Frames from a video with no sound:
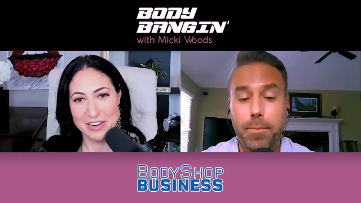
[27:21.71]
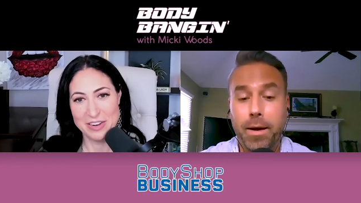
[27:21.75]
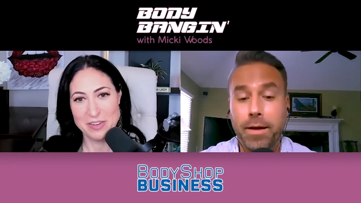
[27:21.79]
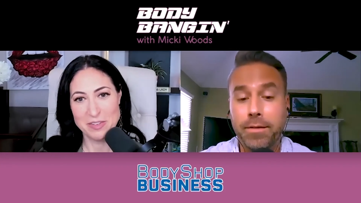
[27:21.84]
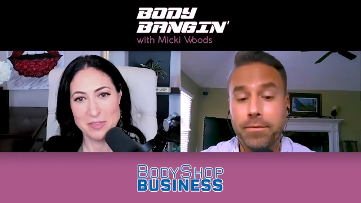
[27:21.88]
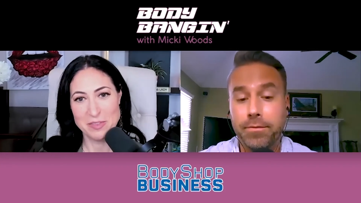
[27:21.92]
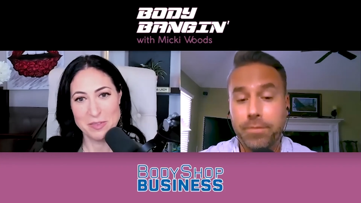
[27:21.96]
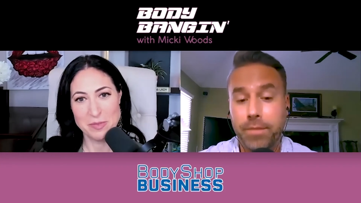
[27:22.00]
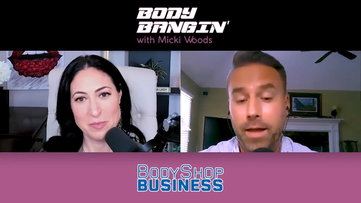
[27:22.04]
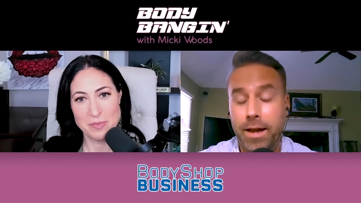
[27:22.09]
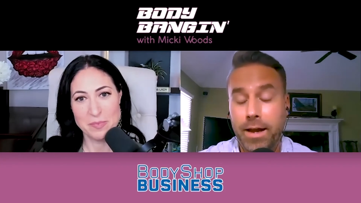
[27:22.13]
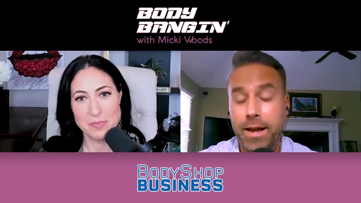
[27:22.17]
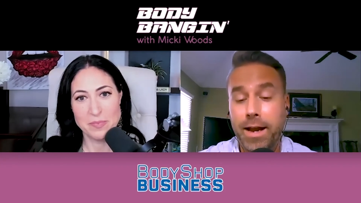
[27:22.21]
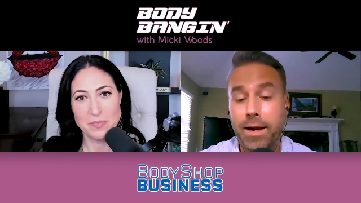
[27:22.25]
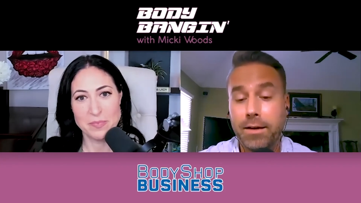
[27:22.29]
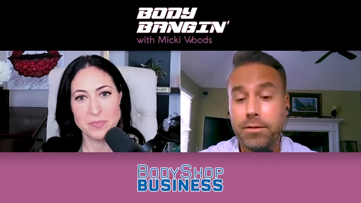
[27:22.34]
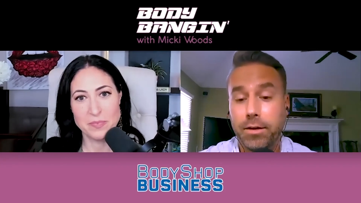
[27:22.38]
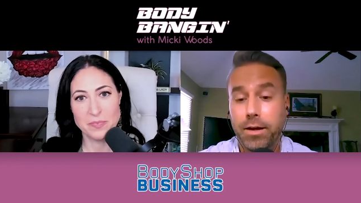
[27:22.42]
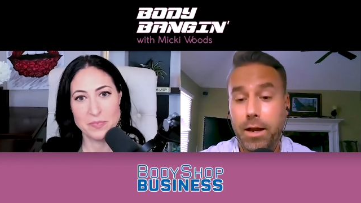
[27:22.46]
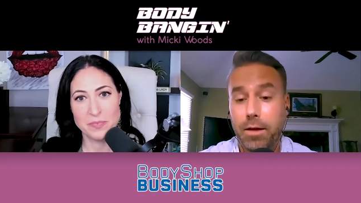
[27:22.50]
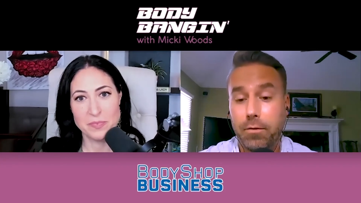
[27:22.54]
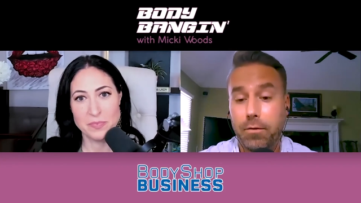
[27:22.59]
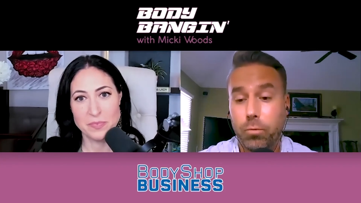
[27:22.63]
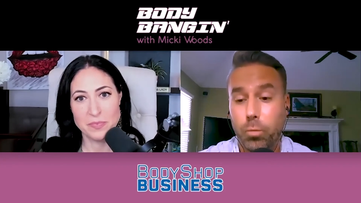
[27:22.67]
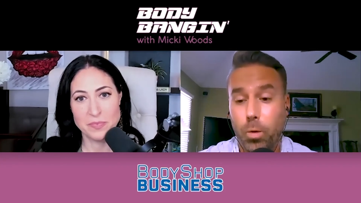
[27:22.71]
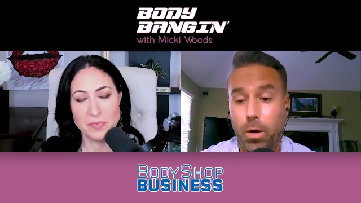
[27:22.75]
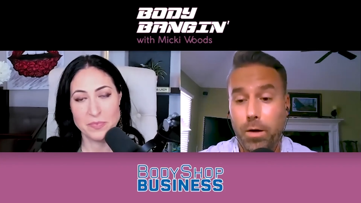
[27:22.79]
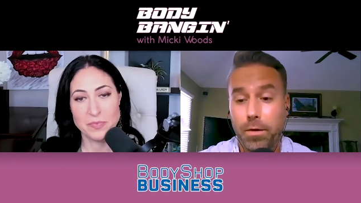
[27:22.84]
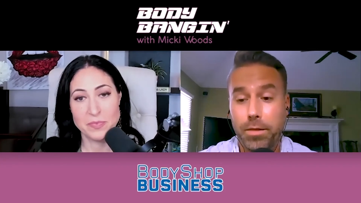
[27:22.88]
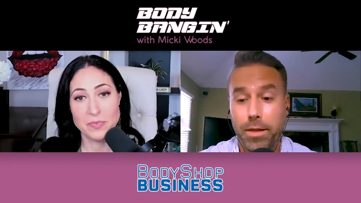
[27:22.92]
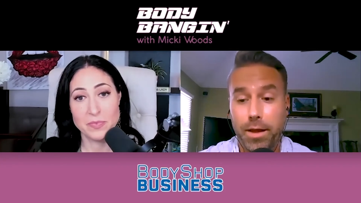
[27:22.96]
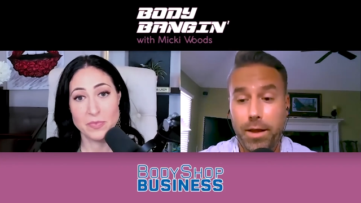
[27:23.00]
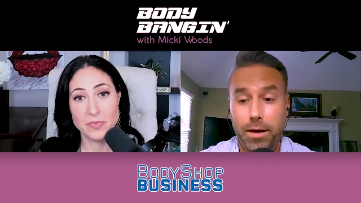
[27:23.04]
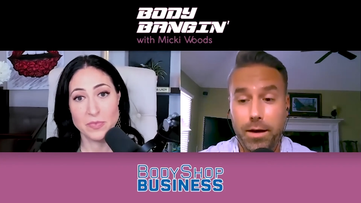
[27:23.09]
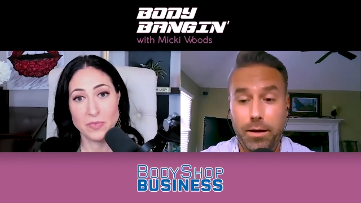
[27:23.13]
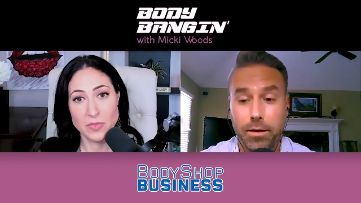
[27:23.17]
Speaker 1: I actually have
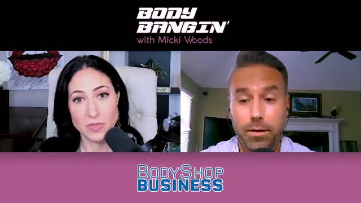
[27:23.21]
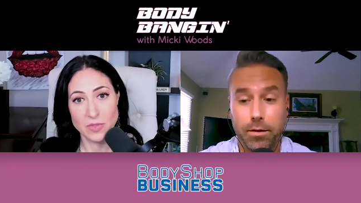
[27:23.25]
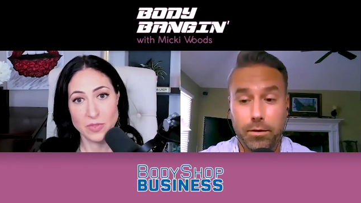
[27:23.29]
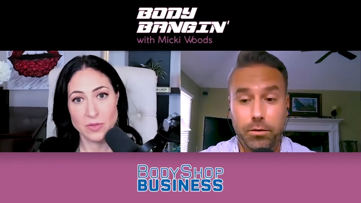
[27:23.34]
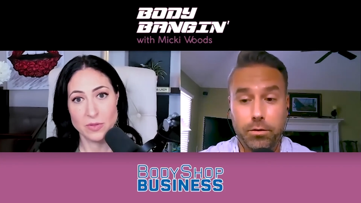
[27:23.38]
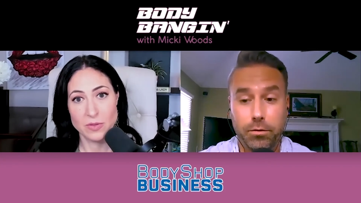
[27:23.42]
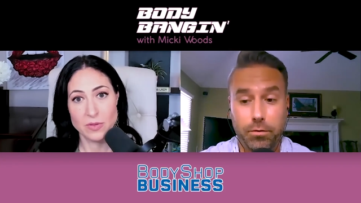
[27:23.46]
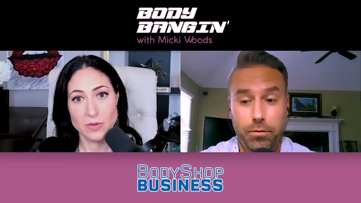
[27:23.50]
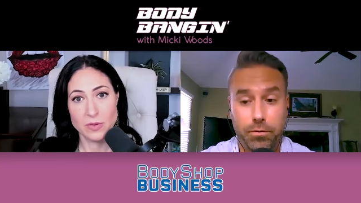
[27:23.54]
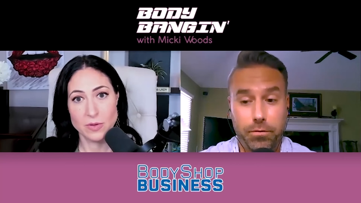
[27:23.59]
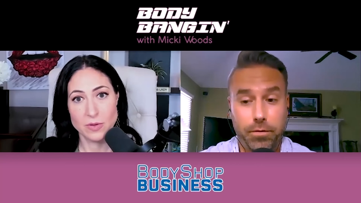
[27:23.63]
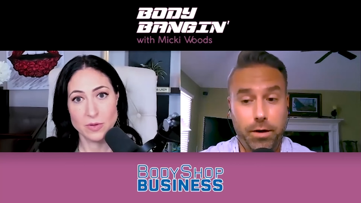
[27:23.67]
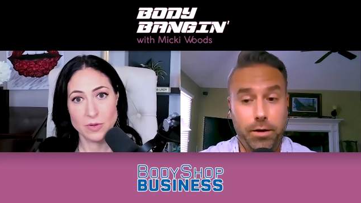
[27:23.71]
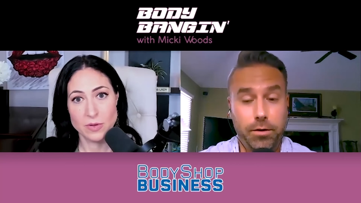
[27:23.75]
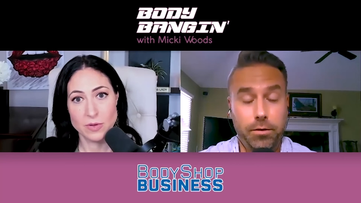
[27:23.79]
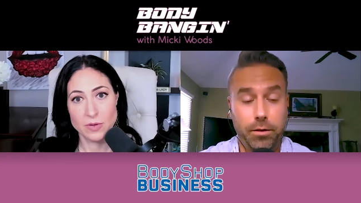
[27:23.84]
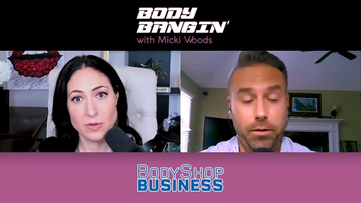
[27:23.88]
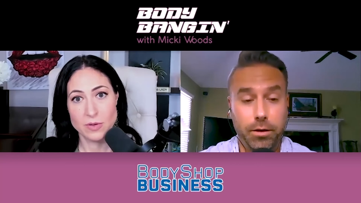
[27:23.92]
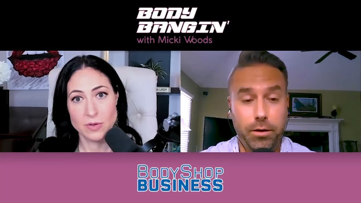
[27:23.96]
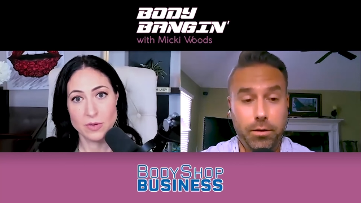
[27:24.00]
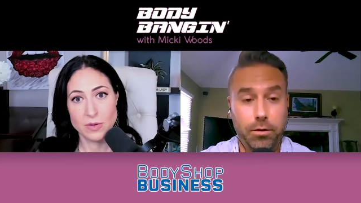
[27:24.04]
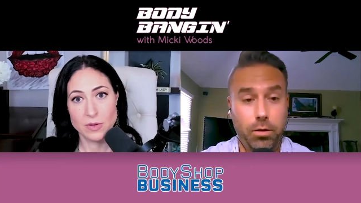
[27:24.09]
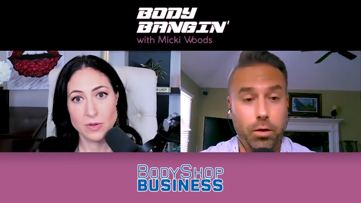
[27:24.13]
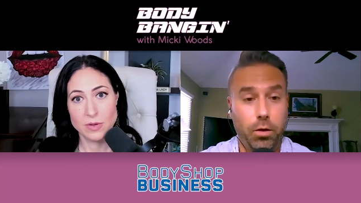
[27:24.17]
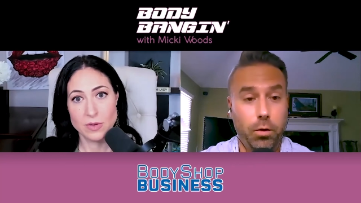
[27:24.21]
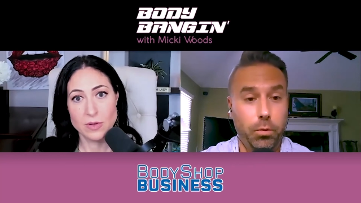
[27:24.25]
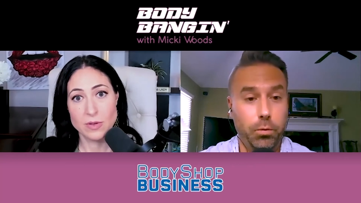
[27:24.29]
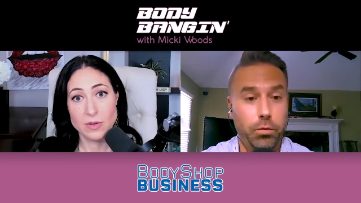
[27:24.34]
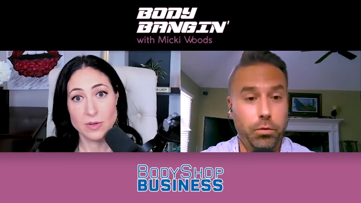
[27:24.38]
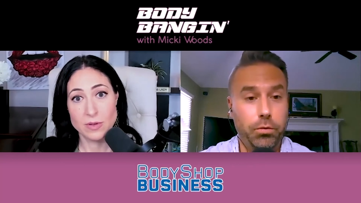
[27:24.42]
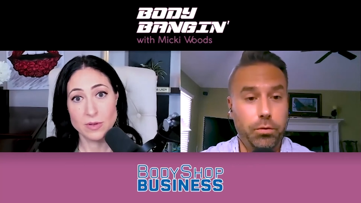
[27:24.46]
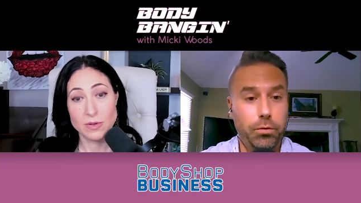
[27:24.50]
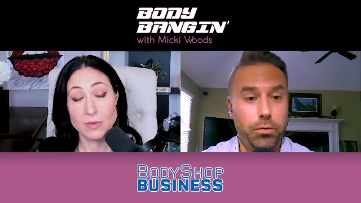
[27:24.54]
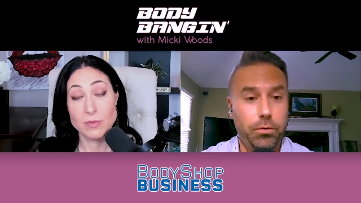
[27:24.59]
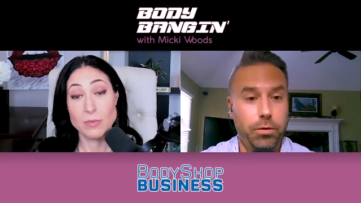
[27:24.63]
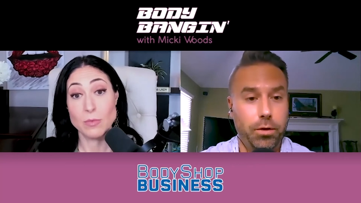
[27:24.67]
one that is fairly
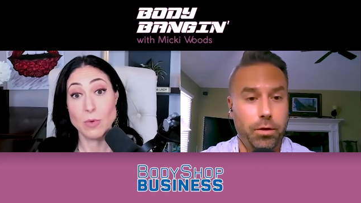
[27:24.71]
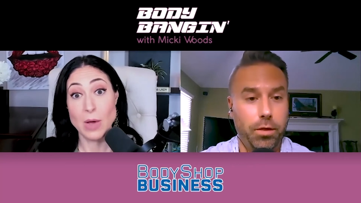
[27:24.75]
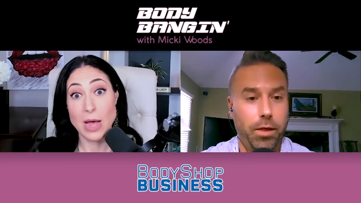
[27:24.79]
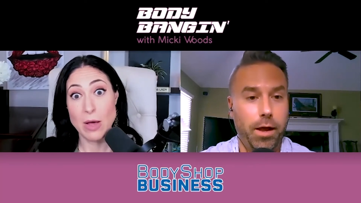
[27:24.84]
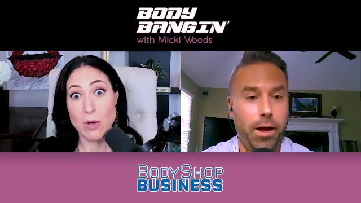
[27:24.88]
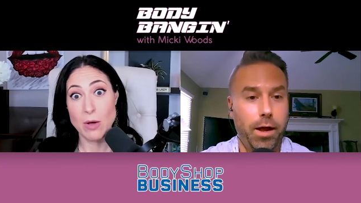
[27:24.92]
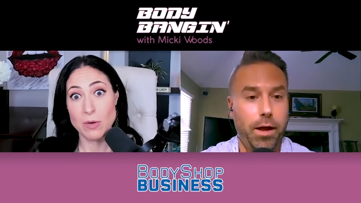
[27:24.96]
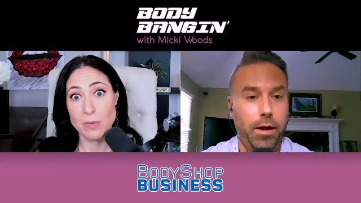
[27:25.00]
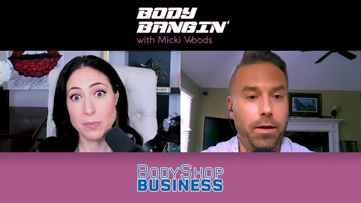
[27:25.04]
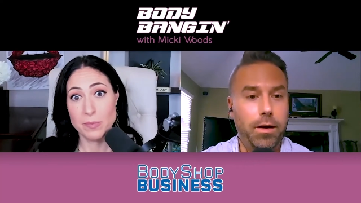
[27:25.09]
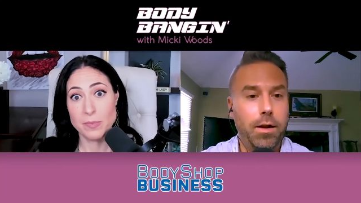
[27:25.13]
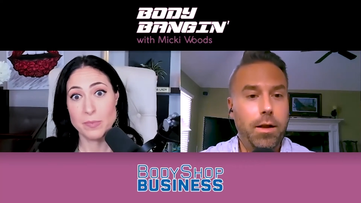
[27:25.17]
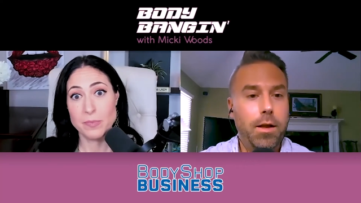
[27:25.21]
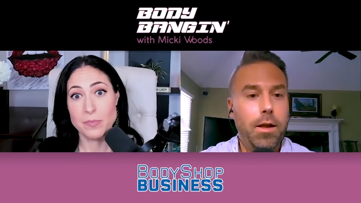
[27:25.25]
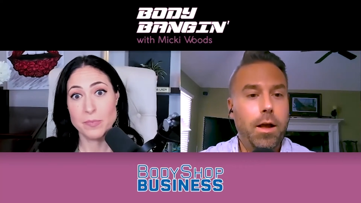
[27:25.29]
close to that.